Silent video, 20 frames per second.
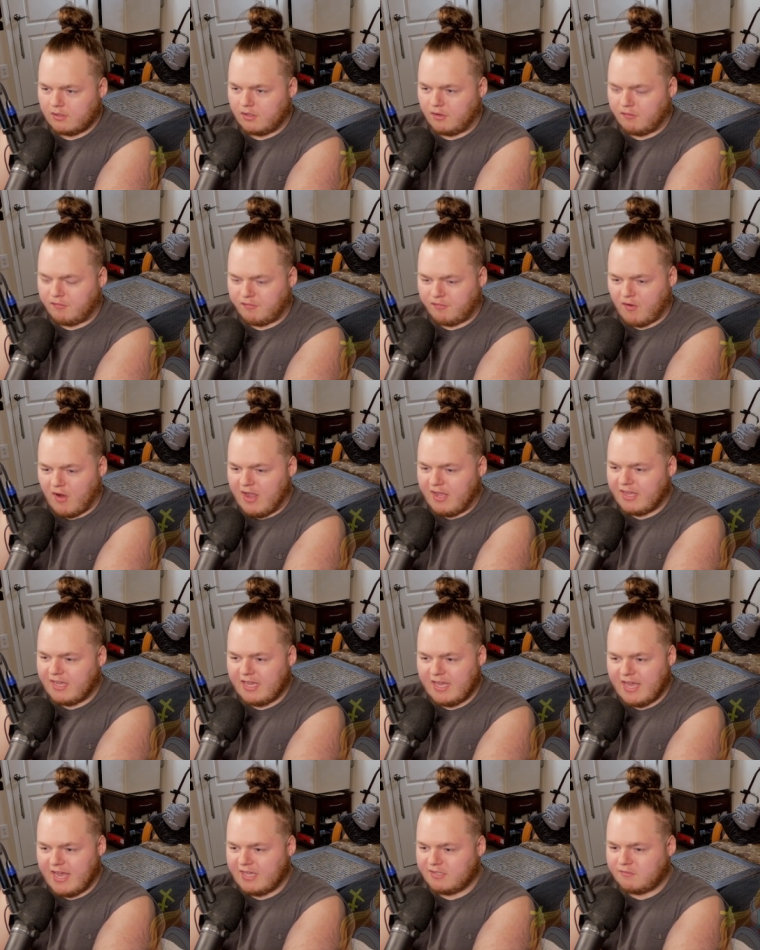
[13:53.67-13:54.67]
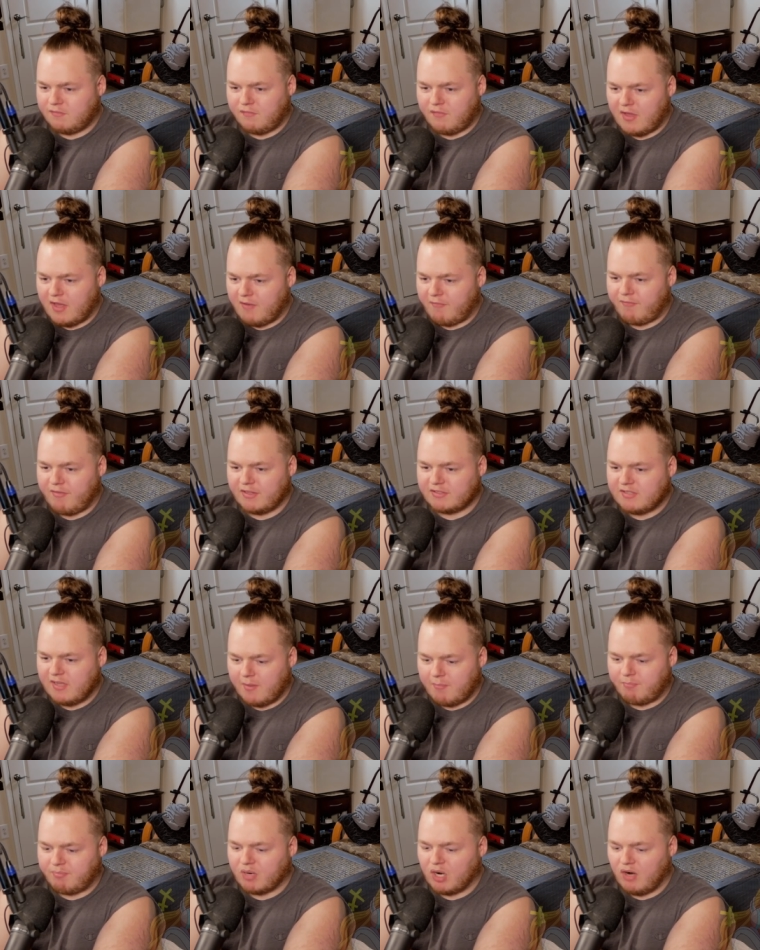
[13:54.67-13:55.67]
Yo, Franky, his fit fits
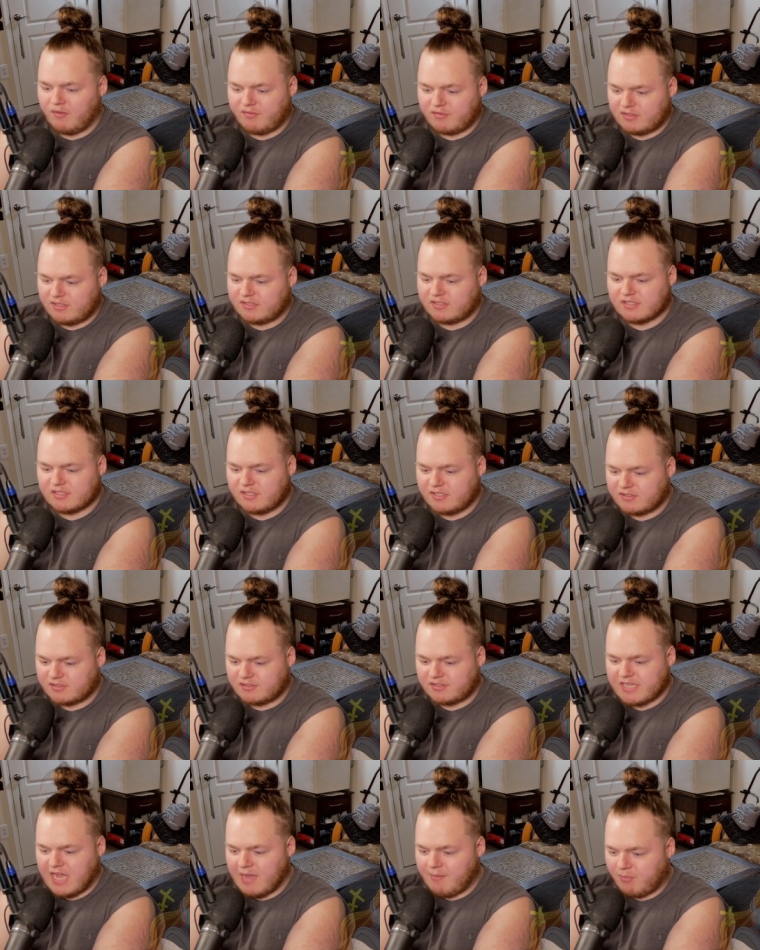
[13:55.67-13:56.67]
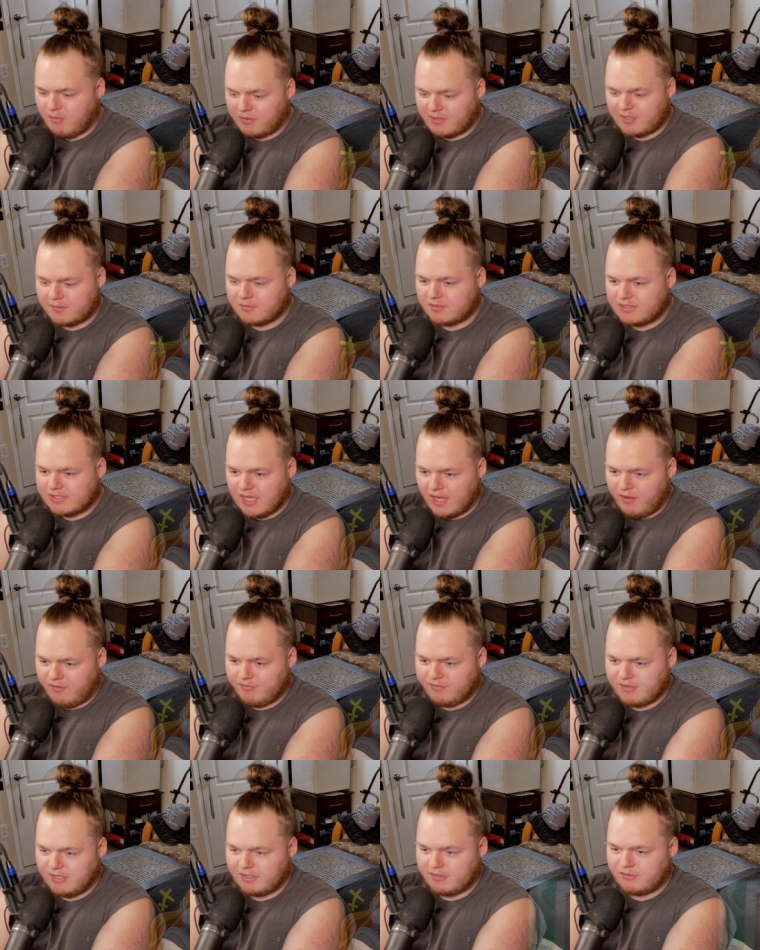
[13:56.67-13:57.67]
him perfectly since he's a cyborg
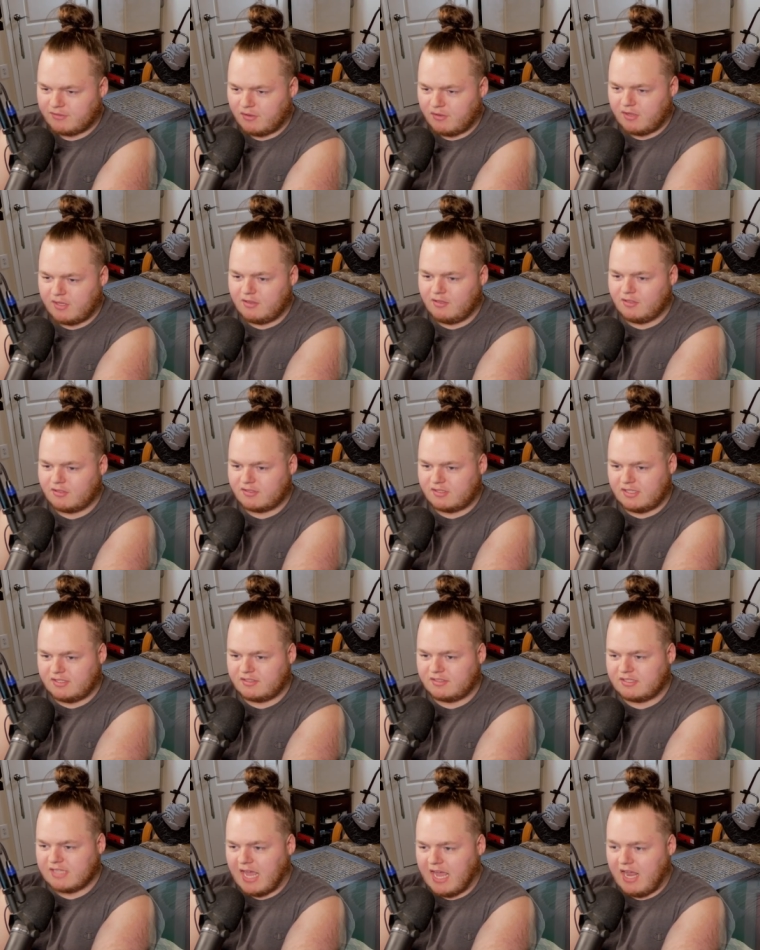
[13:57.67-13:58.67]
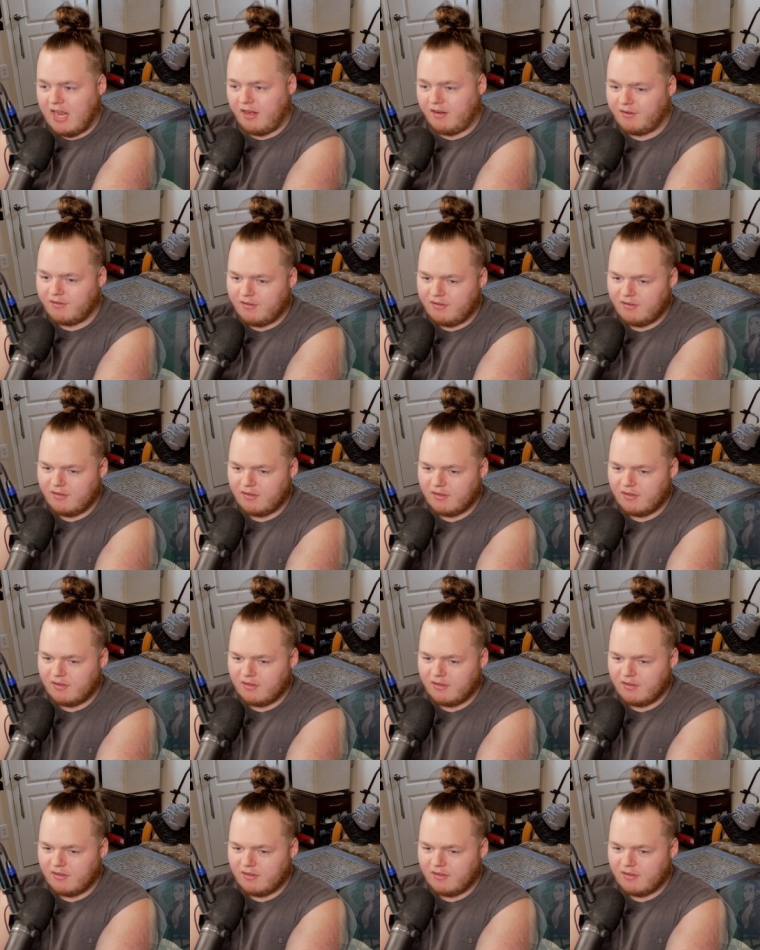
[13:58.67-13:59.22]
himself. Like, dude, he looks insane.